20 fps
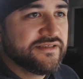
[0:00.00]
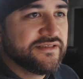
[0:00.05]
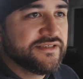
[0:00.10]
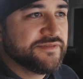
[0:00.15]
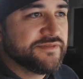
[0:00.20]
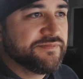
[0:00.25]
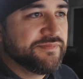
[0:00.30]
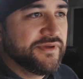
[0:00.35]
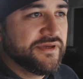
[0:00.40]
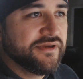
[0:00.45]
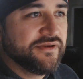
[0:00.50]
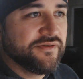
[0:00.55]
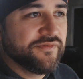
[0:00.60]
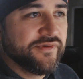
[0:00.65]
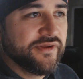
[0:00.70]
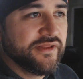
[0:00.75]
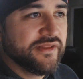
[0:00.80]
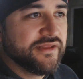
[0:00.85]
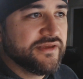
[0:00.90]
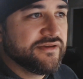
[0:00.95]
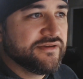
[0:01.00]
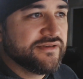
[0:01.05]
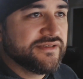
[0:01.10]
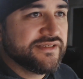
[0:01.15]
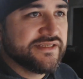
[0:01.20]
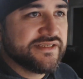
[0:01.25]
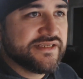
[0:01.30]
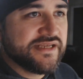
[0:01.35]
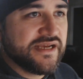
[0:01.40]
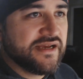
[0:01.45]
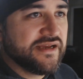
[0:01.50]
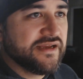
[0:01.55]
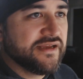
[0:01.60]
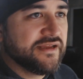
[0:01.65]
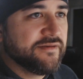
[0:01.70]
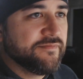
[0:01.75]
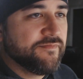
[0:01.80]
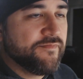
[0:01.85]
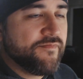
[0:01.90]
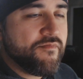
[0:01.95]
just being a really good
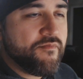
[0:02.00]
design.